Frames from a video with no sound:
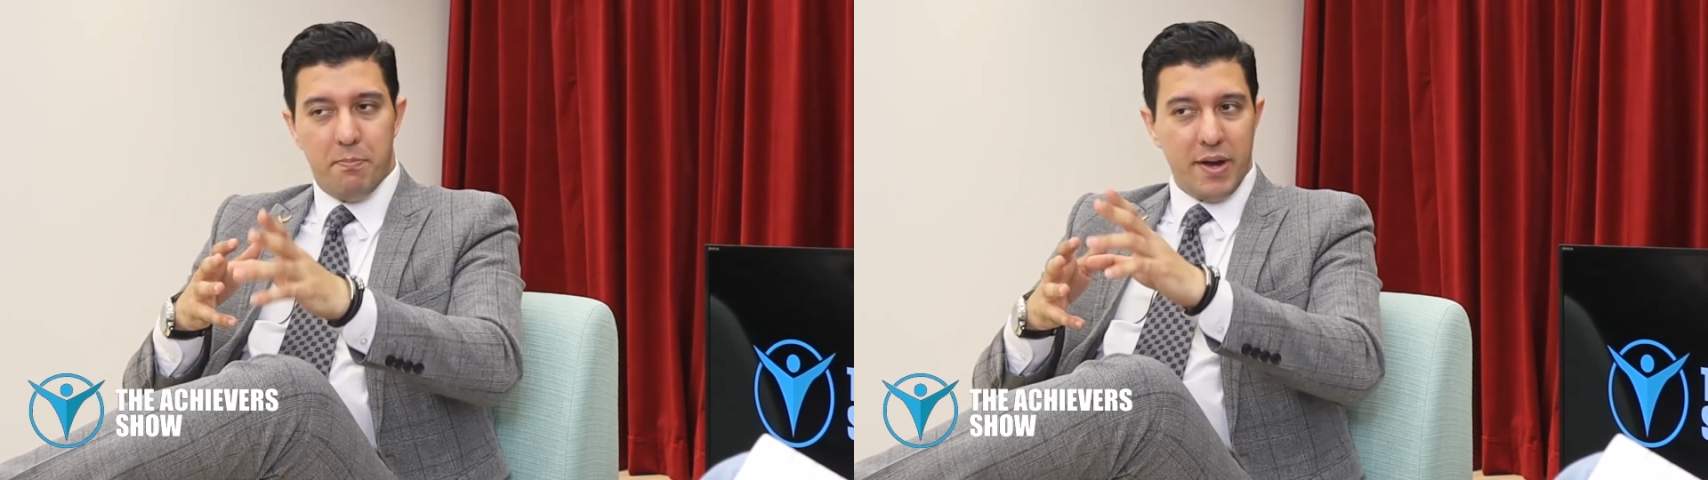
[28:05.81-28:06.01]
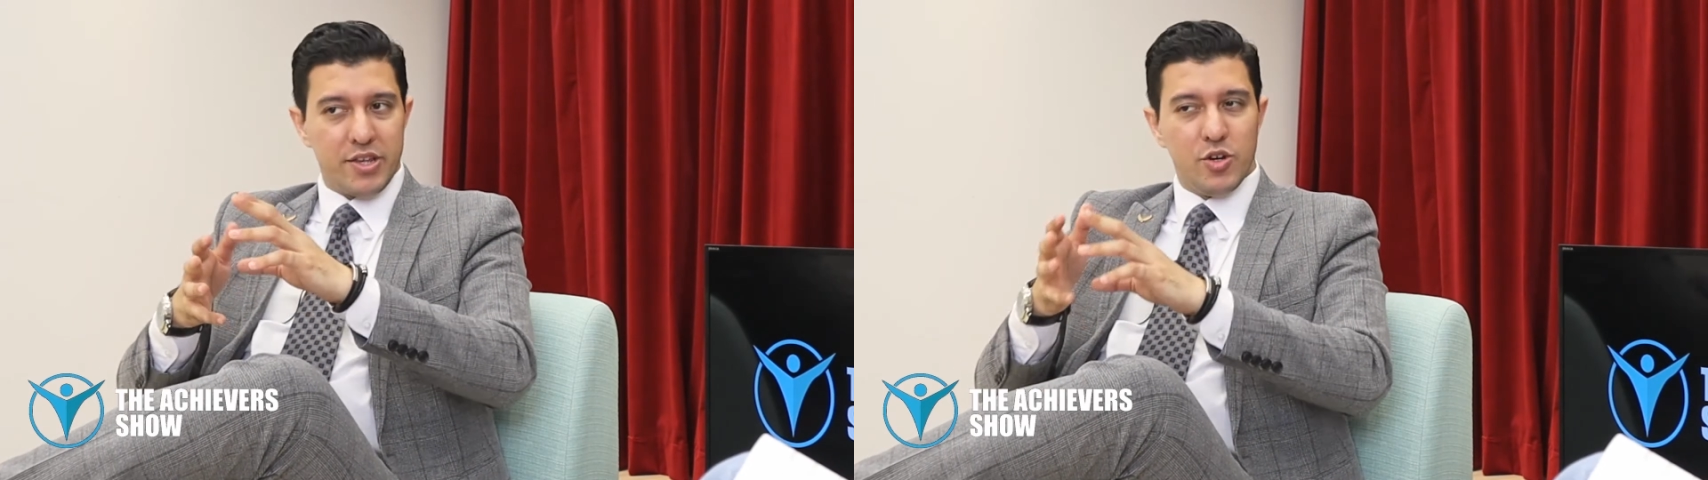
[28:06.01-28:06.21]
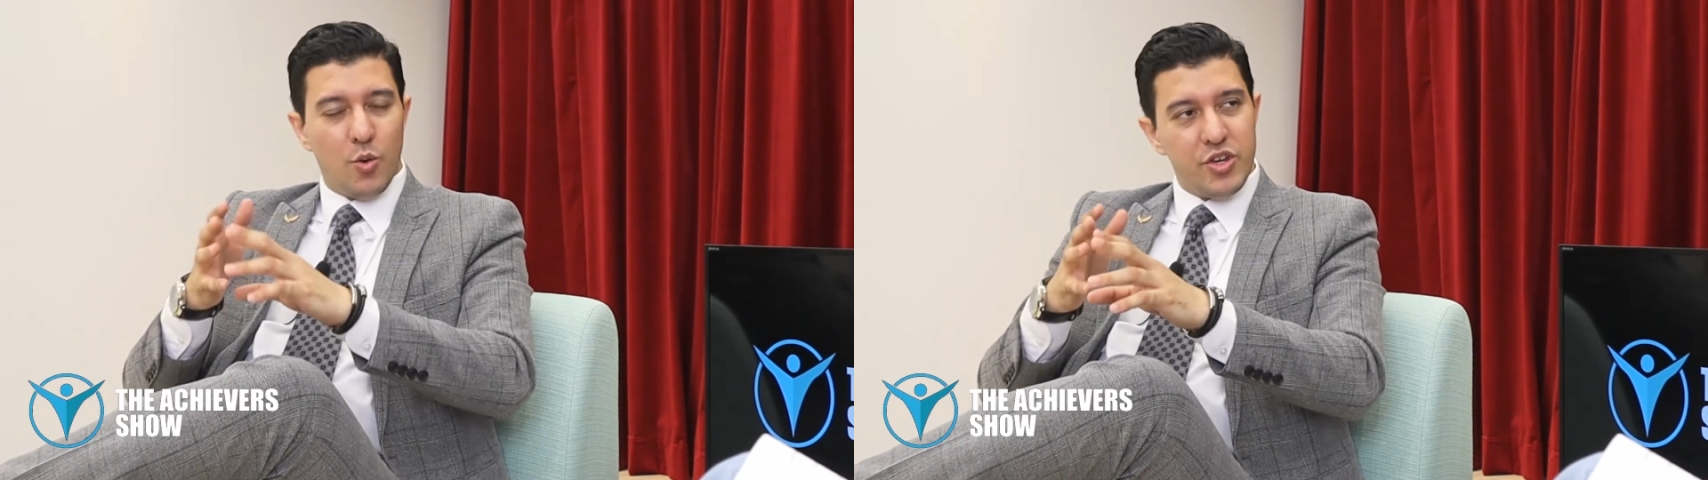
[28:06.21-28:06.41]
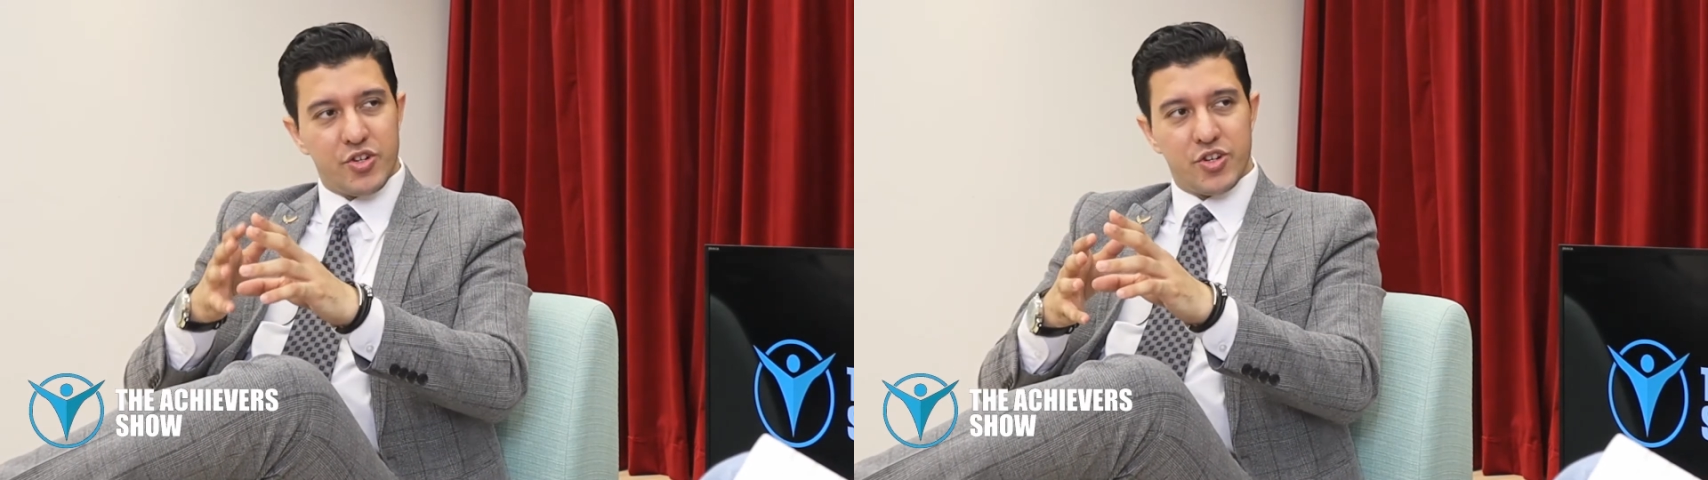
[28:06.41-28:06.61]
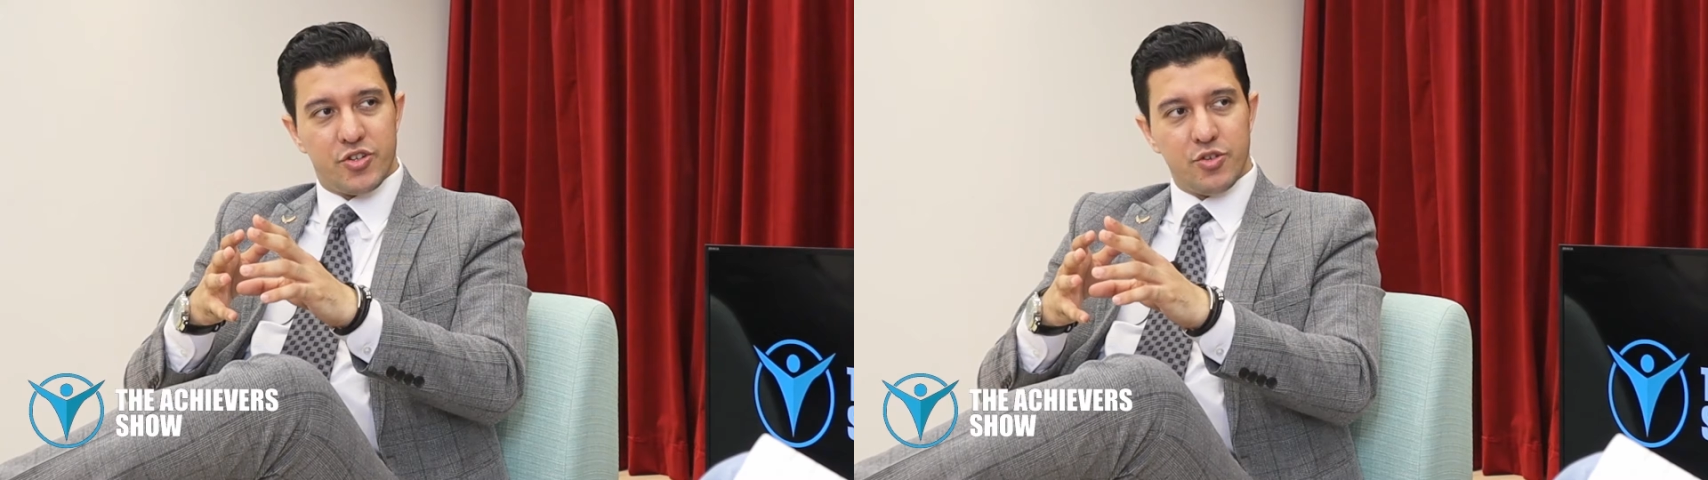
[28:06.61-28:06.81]
but you know what you
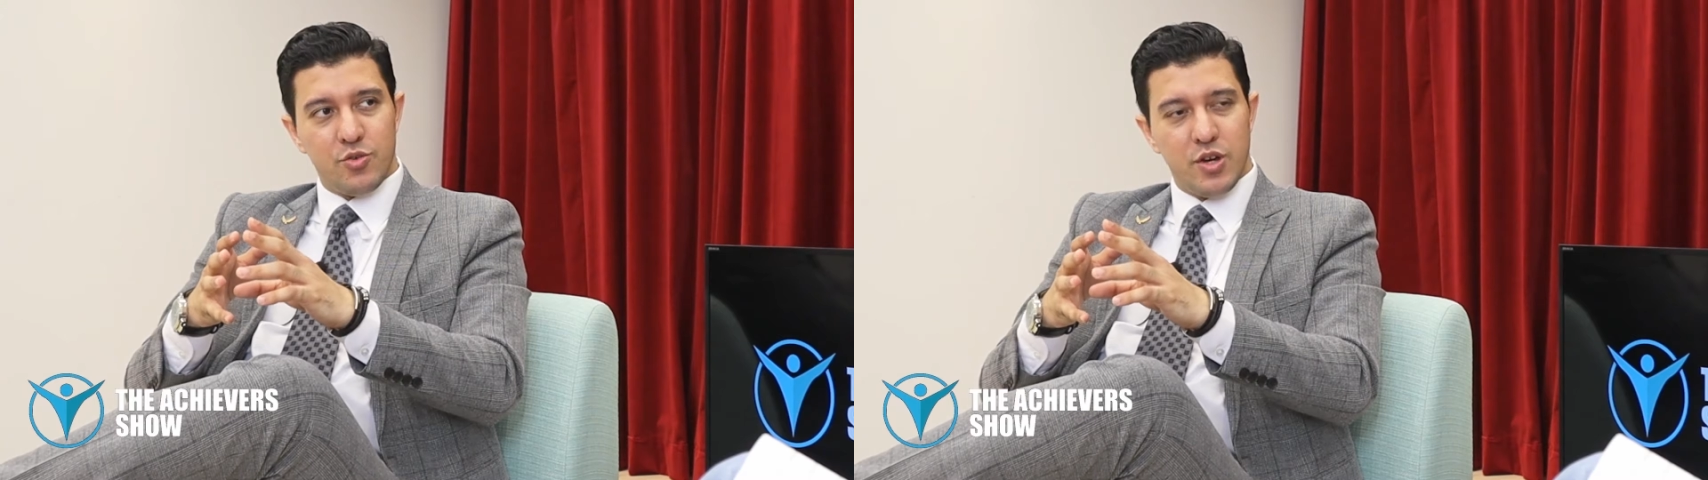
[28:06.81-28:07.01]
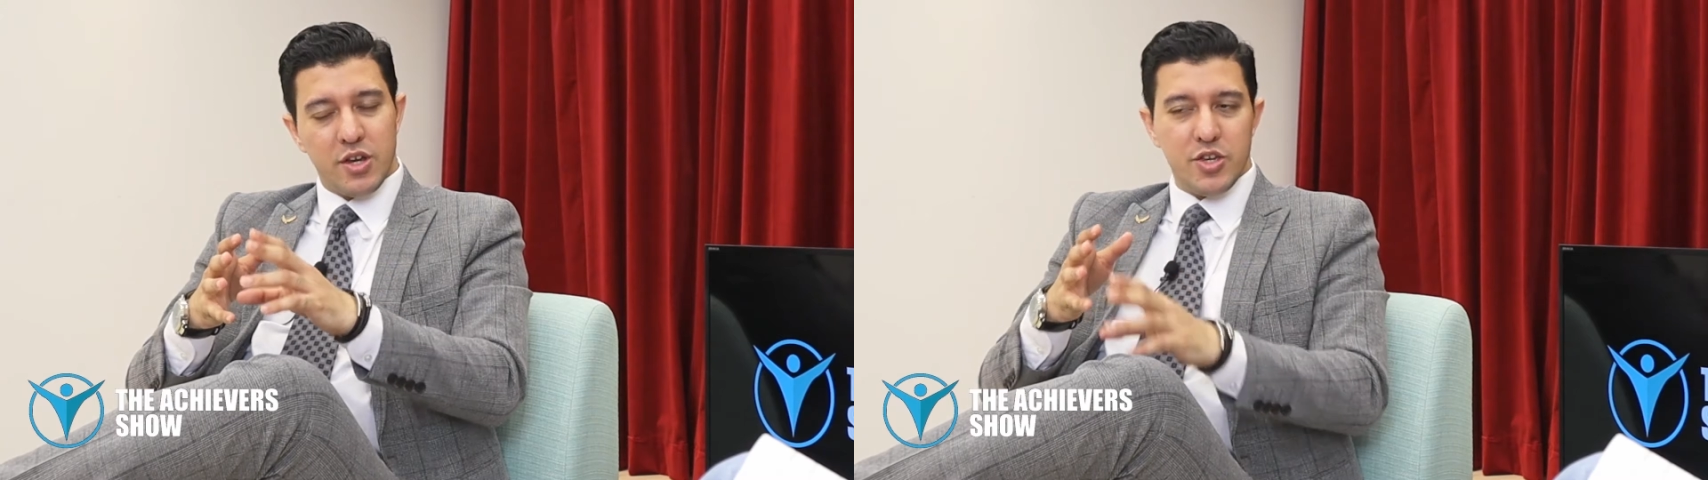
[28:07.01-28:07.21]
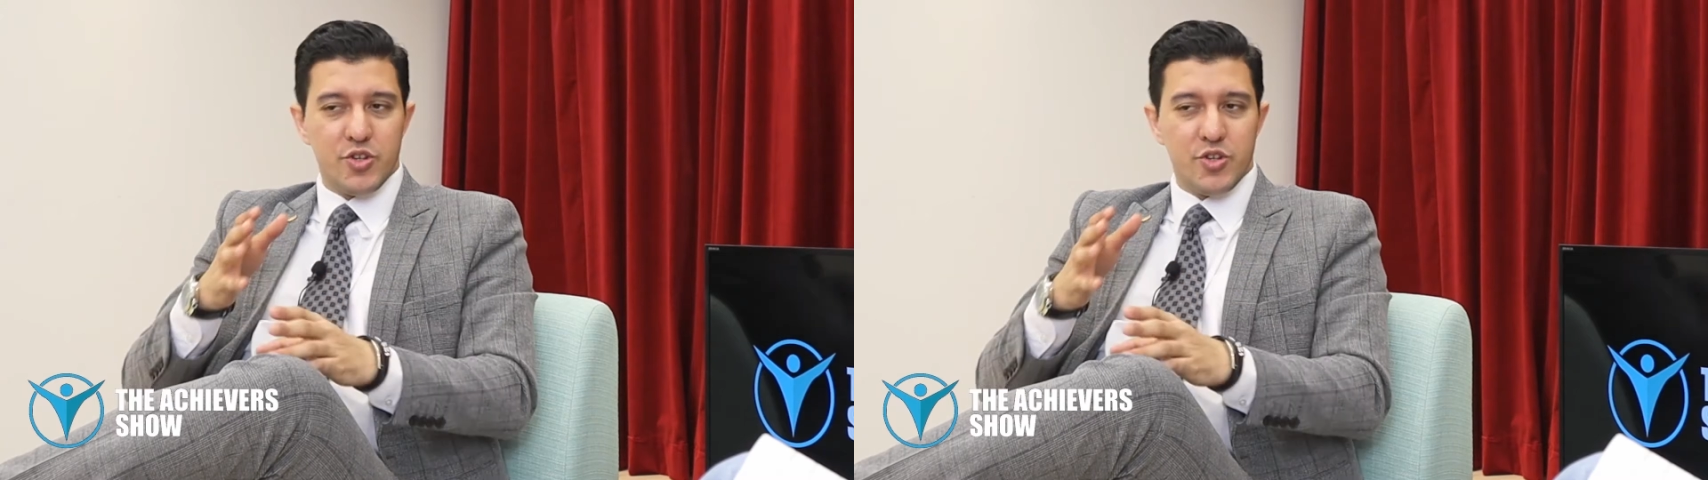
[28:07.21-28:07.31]
should do?